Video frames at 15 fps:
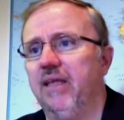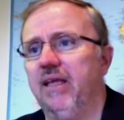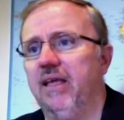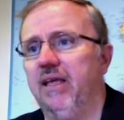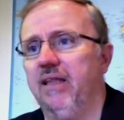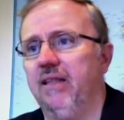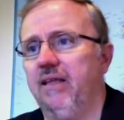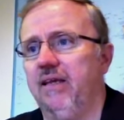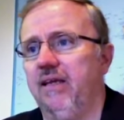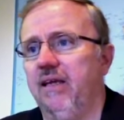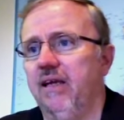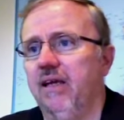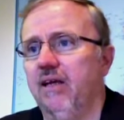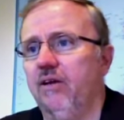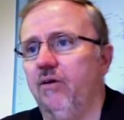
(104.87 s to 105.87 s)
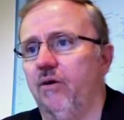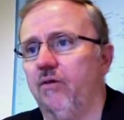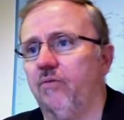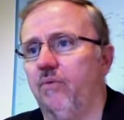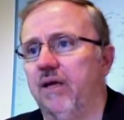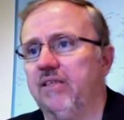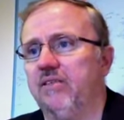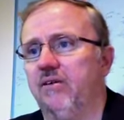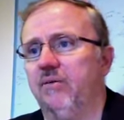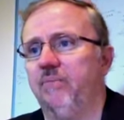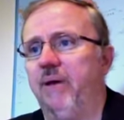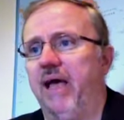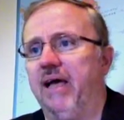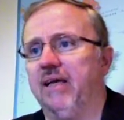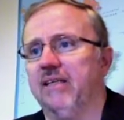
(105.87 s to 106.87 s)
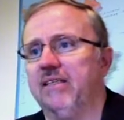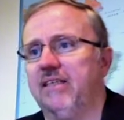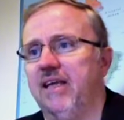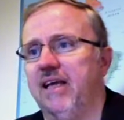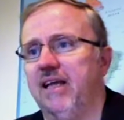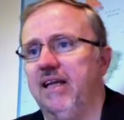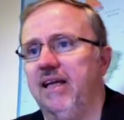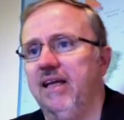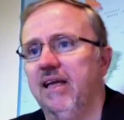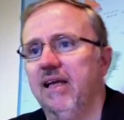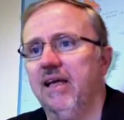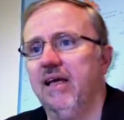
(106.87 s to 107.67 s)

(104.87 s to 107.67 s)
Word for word: in the northwestern Pakistani